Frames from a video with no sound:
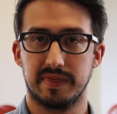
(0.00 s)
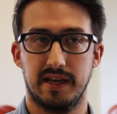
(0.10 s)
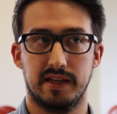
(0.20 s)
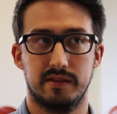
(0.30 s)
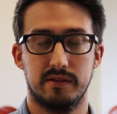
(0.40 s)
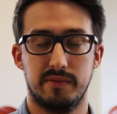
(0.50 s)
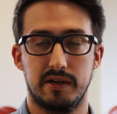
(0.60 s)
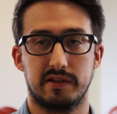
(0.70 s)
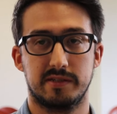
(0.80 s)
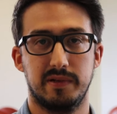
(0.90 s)
that
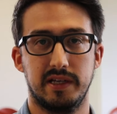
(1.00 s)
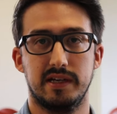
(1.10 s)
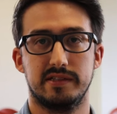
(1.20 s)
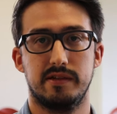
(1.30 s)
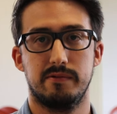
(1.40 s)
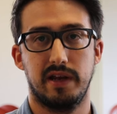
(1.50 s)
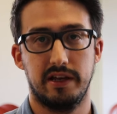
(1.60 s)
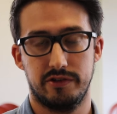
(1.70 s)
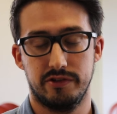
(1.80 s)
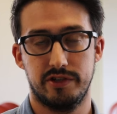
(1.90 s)
better explains us the
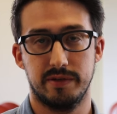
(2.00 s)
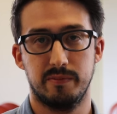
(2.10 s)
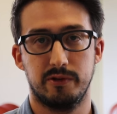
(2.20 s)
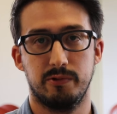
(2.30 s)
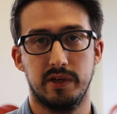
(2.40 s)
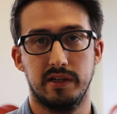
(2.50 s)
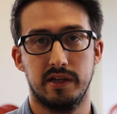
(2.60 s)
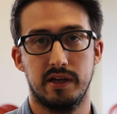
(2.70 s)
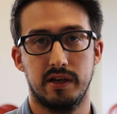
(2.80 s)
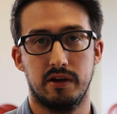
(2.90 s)
relationship between
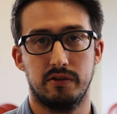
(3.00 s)
uh,